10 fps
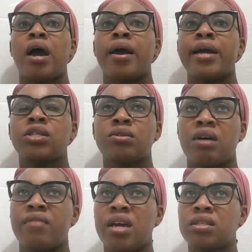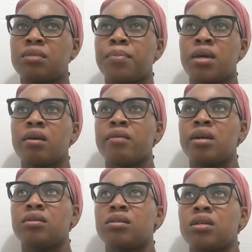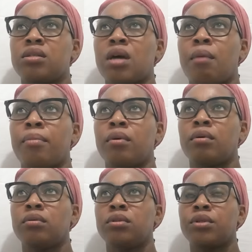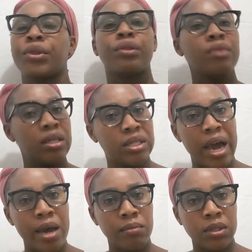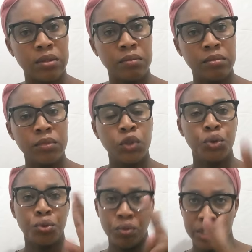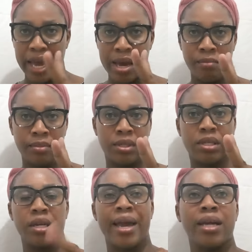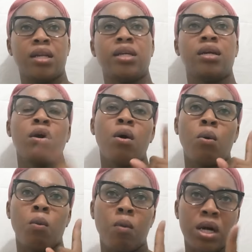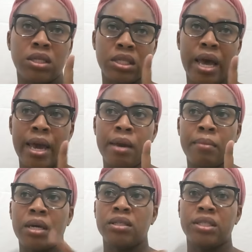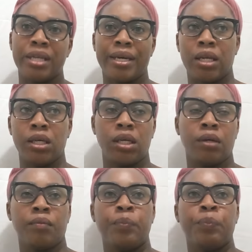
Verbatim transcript: Alright, so I've experienced it about 3 times, 2 times nightly, 1 time daily.